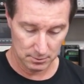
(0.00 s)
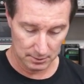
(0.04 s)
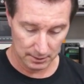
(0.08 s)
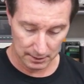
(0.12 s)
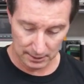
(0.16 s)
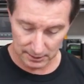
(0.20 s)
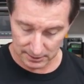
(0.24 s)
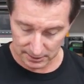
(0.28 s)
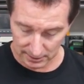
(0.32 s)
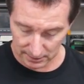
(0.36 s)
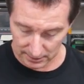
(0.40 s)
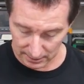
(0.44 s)

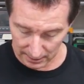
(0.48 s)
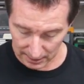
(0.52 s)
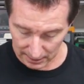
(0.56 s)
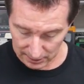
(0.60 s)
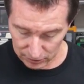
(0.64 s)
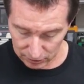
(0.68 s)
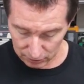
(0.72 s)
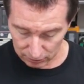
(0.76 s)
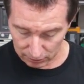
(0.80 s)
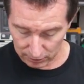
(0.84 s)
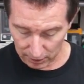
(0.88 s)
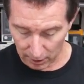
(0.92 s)
Is it an
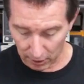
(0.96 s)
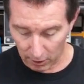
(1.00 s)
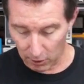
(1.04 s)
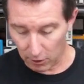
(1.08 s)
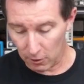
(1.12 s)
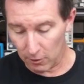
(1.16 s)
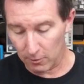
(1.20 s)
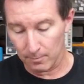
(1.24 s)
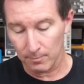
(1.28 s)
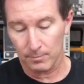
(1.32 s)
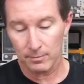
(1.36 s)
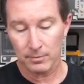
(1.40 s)
actual... No.
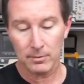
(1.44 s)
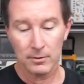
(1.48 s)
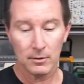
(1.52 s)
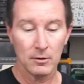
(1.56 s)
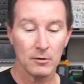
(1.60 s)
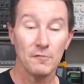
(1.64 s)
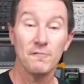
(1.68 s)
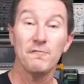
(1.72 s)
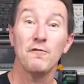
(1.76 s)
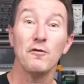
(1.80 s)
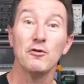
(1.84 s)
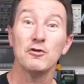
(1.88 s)

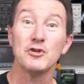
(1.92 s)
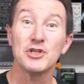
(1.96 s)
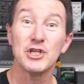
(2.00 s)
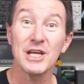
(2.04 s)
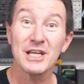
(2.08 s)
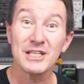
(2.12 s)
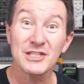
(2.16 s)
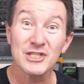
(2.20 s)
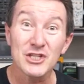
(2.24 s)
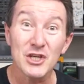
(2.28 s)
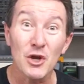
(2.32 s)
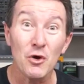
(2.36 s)

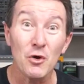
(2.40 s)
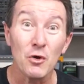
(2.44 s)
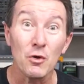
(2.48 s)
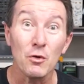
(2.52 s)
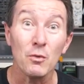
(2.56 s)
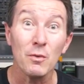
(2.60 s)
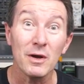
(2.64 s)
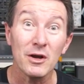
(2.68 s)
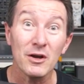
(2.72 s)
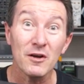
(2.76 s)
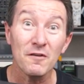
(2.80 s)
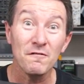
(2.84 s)

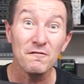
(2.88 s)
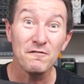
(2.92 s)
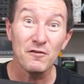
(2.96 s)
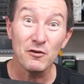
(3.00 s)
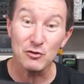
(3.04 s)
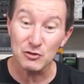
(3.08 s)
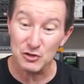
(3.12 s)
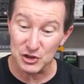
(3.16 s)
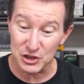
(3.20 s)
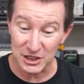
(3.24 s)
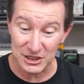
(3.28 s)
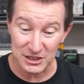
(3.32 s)
Fujitsu. We've got a
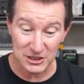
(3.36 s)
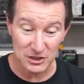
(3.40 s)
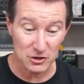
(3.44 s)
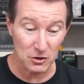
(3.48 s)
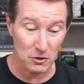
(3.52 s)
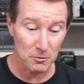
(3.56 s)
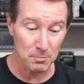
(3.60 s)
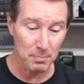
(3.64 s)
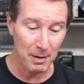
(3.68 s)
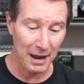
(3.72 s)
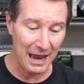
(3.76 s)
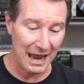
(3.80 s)

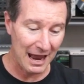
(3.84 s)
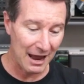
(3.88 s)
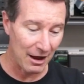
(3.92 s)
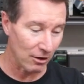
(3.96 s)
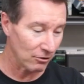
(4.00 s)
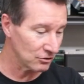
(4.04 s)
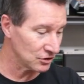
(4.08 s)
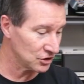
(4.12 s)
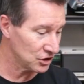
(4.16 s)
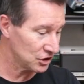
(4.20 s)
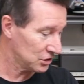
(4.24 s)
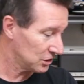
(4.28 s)
Fujitsu
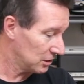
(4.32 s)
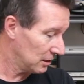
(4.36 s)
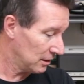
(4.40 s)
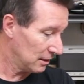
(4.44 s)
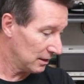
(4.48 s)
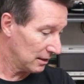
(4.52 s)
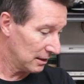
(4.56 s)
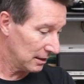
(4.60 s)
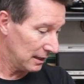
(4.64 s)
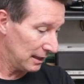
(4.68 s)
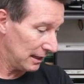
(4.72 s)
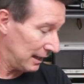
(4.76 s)
pouch
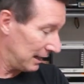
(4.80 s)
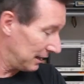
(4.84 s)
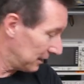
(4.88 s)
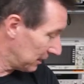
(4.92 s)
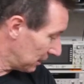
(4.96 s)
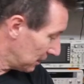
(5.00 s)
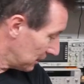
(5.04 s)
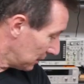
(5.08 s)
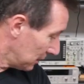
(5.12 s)
in a